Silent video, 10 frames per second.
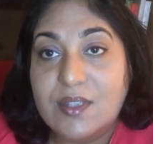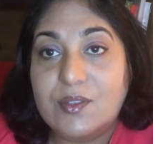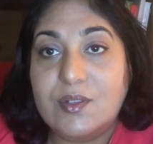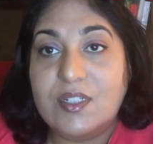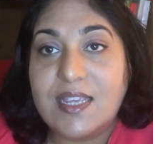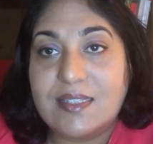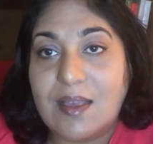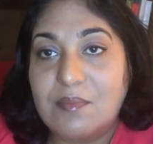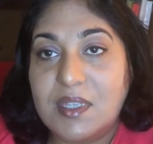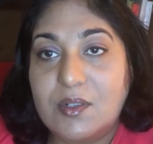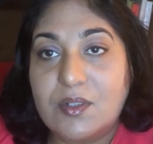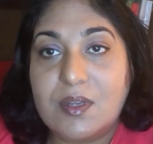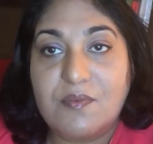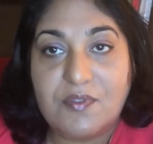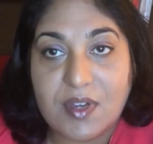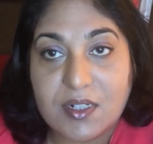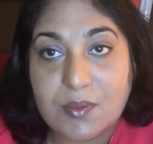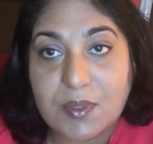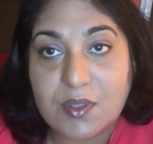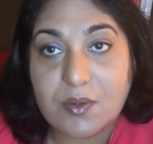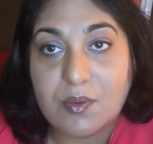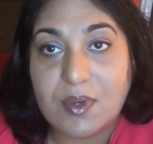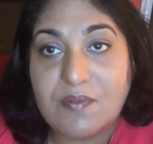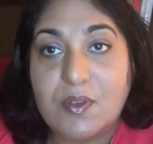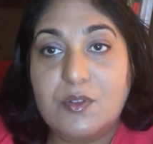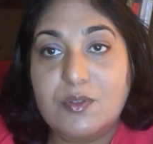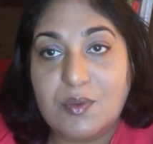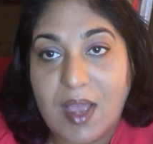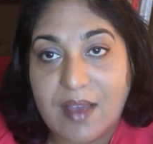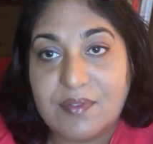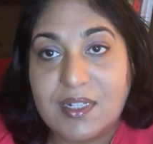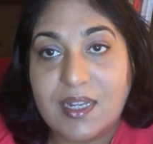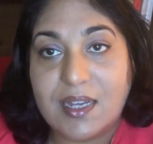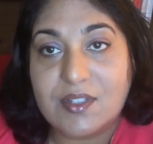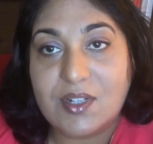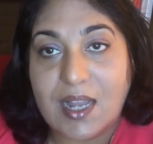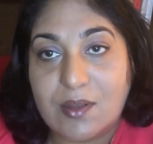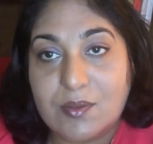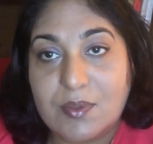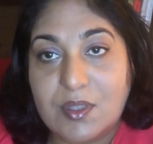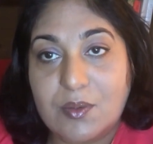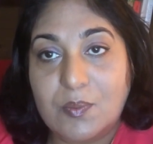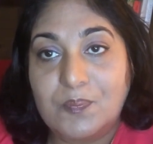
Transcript: So take something to comfort with you if you do have the luggage allowance with you.